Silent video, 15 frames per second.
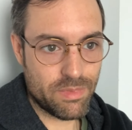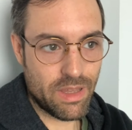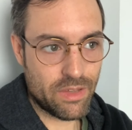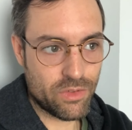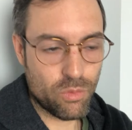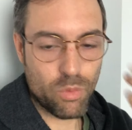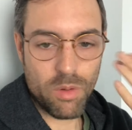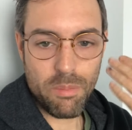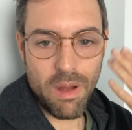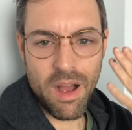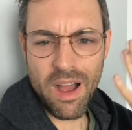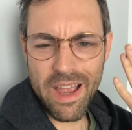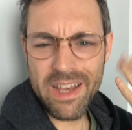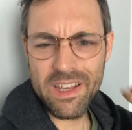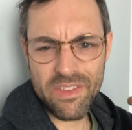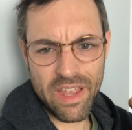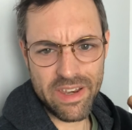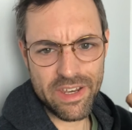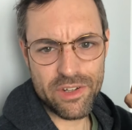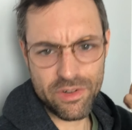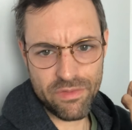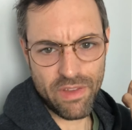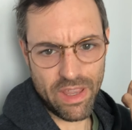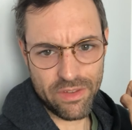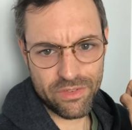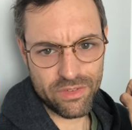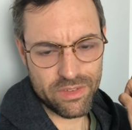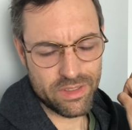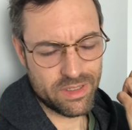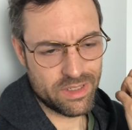as it were, behind that
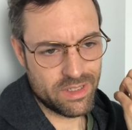interface.